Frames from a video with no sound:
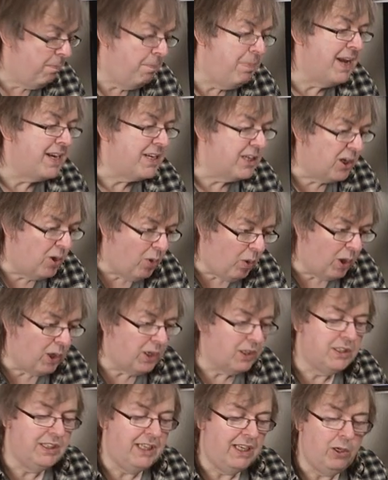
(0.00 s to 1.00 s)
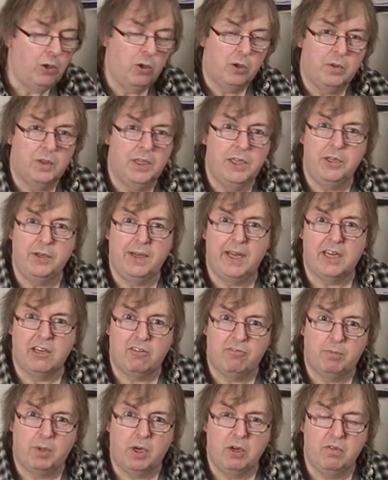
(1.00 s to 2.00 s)
better quality look than you get
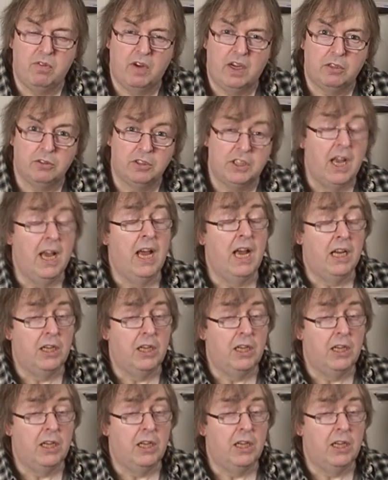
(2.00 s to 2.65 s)
off profiles.